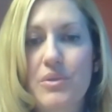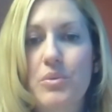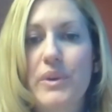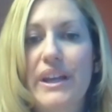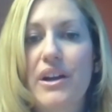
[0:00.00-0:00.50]

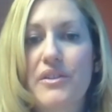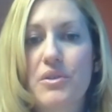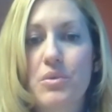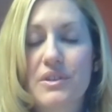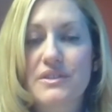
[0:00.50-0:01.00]
We are the
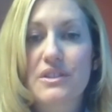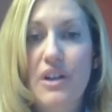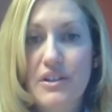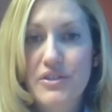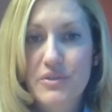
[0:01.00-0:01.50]
world's
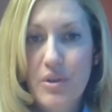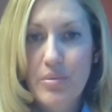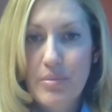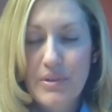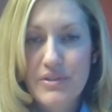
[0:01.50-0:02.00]
largest
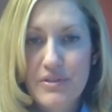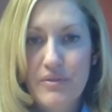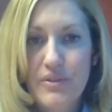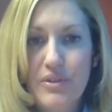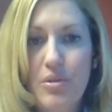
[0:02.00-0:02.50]
corporate purchaser
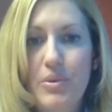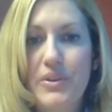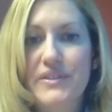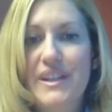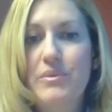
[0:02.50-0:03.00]
of
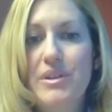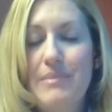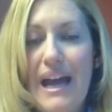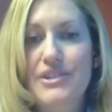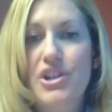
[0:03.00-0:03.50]
renewables, and we
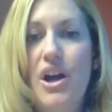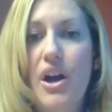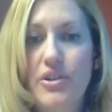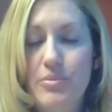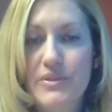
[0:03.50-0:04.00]
match
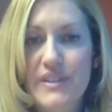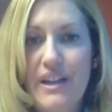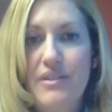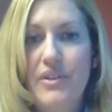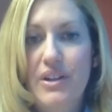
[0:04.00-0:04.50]
100%
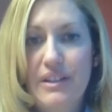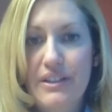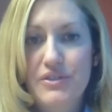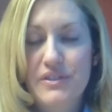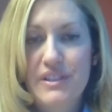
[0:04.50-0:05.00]
of our
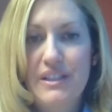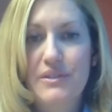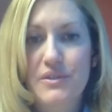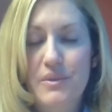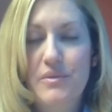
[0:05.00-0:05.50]
electricity
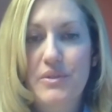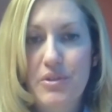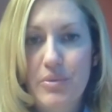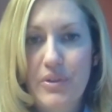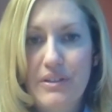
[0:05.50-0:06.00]
use with
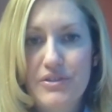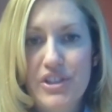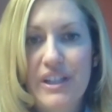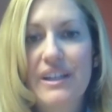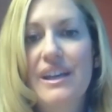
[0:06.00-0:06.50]
renewable energy.